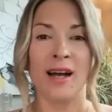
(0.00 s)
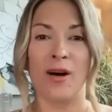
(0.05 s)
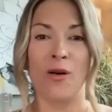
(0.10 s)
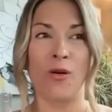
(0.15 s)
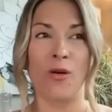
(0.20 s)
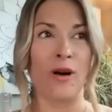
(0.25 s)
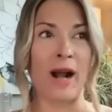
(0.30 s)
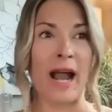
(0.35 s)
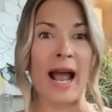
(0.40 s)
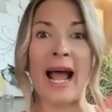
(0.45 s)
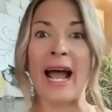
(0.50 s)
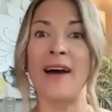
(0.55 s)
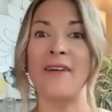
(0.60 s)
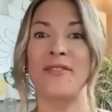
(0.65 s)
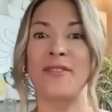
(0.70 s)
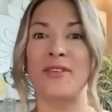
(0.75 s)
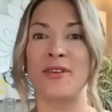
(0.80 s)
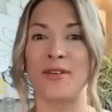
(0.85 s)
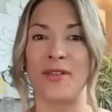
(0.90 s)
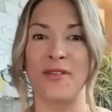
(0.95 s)
or
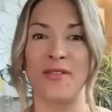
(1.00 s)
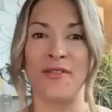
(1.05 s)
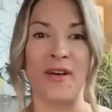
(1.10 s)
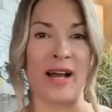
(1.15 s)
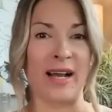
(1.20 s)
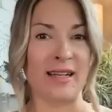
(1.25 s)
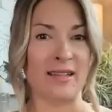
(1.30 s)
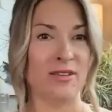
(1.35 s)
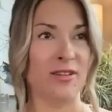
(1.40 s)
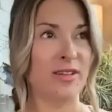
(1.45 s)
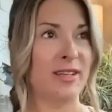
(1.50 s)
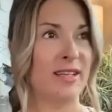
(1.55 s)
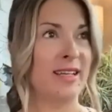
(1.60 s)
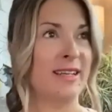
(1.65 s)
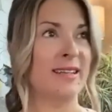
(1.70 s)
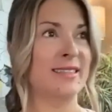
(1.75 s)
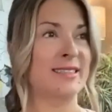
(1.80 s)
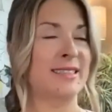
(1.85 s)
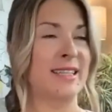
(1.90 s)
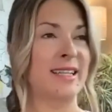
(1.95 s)
after the fact,
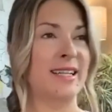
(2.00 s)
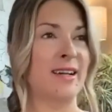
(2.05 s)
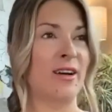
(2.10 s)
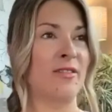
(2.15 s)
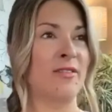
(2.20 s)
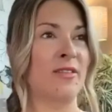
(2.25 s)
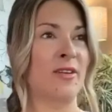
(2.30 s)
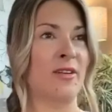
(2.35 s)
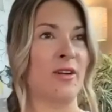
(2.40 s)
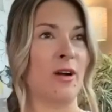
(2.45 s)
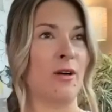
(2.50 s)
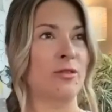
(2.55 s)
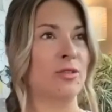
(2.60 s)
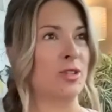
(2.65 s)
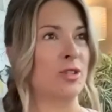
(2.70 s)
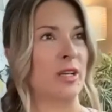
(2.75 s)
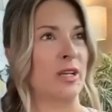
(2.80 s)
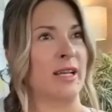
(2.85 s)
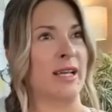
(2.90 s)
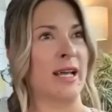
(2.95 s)
sitting on their couch,
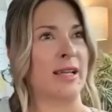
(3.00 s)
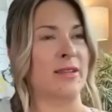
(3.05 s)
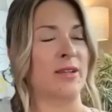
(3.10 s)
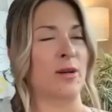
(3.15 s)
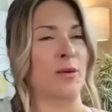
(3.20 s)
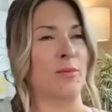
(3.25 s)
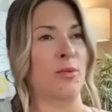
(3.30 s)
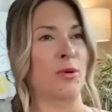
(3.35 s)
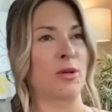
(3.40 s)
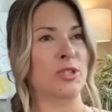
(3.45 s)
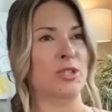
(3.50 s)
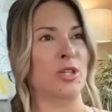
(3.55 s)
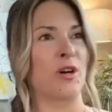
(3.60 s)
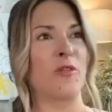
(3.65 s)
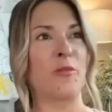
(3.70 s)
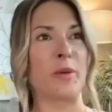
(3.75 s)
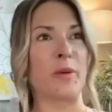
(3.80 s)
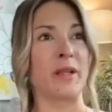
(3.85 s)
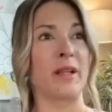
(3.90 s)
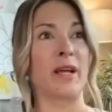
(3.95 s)
looking at their
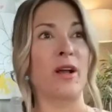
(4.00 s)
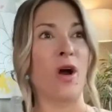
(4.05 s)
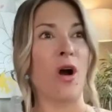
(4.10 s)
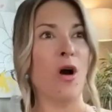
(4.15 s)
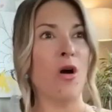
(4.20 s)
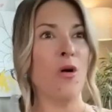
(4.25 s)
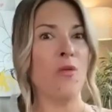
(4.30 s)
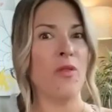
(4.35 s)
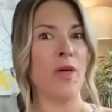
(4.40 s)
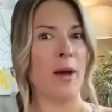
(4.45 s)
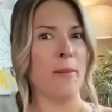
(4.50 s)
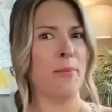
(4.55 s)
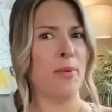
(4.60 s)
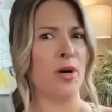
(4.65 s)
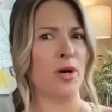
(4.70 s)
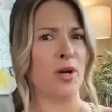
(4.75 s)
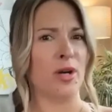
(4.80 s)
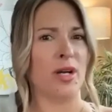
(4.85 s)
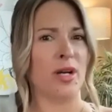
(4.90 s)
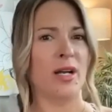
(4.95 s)
bookshelf, being like, oh, that
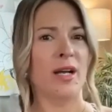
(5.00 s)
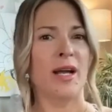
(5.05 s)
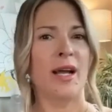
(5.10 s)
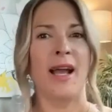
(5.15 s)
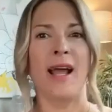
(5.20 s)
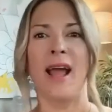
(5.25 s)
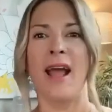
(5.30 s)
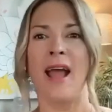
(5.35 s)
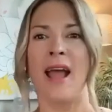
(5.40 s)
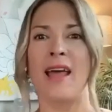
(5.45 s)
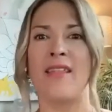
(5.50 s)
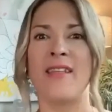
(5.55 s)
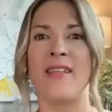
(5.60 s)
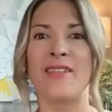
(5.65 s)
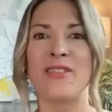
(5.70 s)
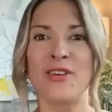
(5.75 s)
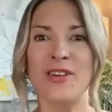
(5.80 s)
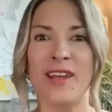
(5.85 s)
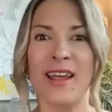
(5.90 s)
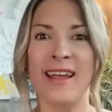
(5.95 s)
book. And
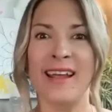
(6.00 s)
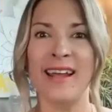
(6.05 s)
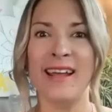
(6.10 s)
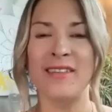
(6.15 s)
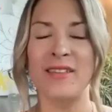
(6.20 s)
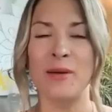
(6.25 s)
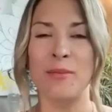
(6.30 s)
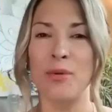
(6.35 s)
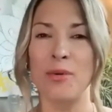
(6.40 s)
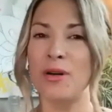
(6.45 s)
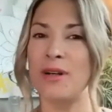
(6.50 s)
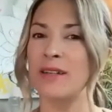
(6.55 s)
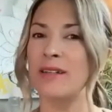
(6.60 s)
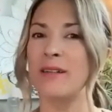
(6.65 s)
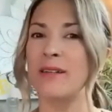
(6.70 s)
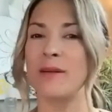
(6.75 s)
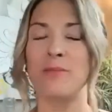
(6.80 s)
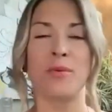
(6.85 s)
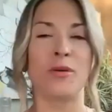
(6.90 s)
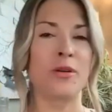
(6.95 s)
then looking at the book, and
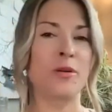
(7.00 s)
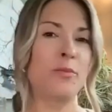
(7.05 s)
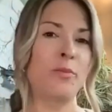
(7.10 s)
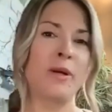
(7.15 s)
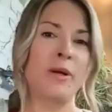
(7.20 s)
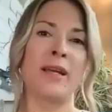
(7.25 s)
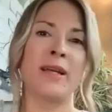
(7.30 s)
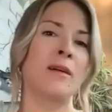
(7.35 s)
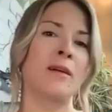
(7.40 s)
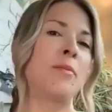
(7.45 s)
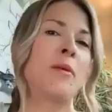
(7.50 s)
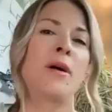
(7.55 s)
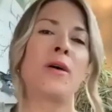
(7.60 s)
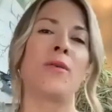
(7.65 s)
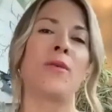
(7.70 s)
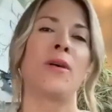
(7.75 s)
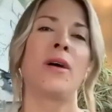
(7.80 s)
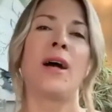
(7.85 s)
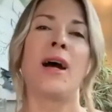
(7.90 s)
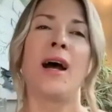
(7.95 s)
the book being
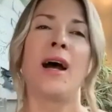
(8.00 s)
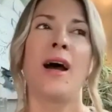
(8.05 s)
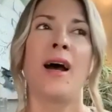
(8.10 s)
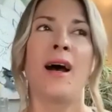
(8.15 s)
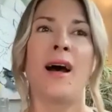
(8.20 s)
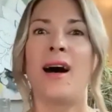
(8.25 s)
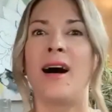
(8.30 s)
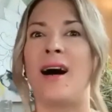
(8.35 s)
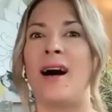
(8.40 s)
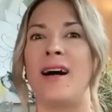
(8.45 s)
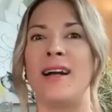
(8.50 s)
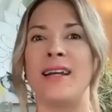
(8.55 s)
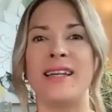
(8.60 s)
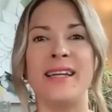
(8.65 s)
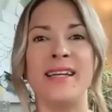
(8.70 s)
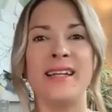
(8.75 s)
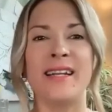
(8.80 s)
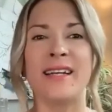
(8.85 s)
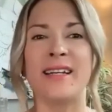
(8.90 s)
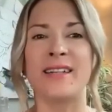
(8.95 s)
about
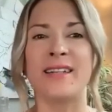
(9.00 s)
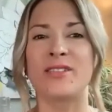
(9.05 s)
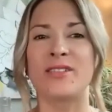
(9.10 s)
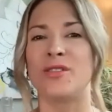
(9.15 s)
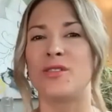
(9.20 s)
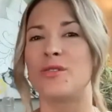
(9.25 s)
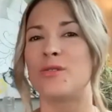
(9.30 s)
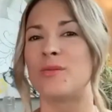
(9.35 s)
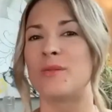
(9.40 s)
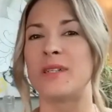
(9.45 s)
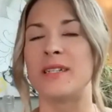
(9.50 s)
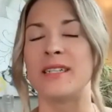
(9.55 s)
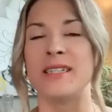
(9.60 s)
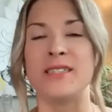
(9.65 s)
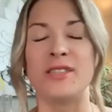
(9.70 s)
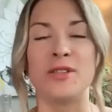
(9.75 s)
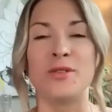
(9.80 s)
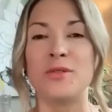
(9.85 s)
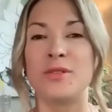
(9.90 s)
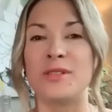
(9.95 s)
eating to
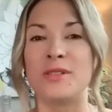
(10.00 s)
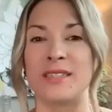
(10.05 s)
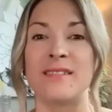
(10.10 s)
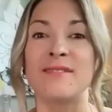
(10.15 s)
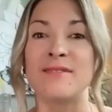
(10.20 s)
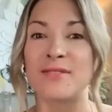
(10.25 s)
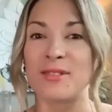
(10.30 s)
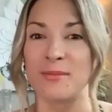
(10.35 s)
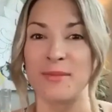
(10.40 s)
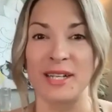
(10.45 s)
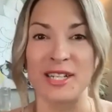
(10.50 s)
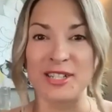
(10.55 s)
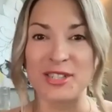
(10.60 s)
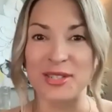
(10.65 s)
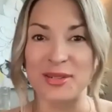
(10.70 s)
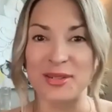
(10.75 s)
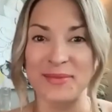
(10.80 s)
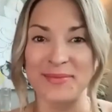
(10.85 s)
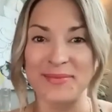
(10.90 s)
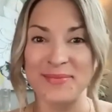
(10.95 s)
reduce
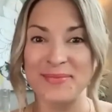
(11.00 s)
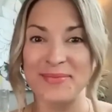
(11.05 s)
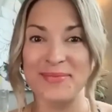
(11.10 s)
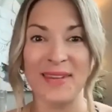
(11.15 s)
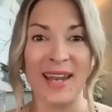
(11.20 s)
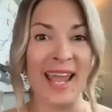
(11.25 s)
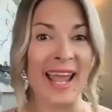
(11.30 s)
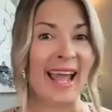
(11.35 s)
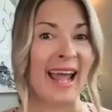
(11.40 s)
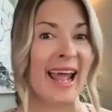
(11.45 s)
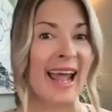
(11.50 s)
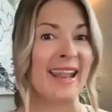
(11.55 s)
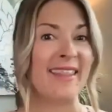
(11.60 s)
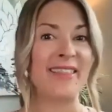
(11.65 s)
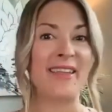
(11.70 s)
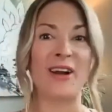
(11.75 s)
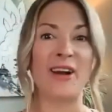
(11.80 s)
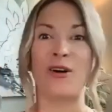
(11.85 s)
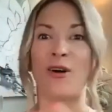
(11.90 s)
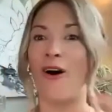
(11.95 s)
inflammation. And
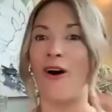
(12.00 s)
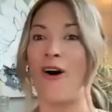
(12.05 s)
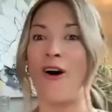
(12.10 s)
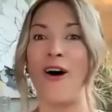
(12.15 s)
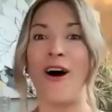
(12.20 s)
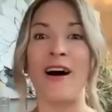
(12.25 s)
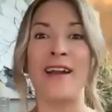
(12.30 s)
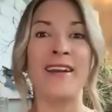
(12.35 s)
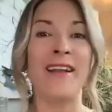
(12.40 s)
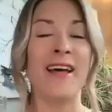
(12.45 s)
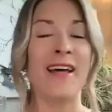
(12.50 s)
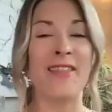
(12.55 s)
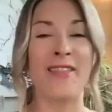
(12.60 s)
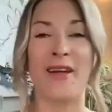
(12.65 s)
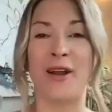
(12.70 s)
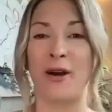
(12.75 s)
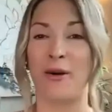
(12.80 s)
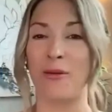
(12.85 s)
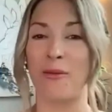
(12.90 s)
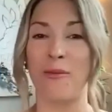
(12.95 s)
they're on
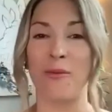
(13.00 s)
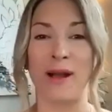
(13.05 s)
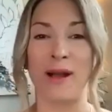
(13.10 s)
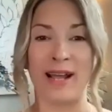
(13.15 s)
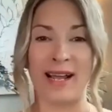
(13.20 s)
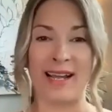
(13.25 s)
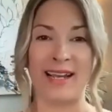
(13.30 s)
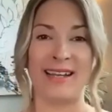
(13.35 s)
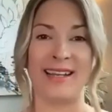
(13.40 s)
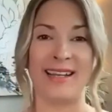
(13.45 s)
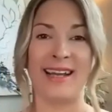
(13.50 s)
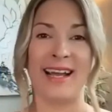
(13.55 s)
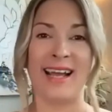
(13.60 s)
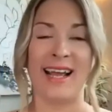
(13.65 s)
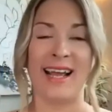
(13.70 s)
their way.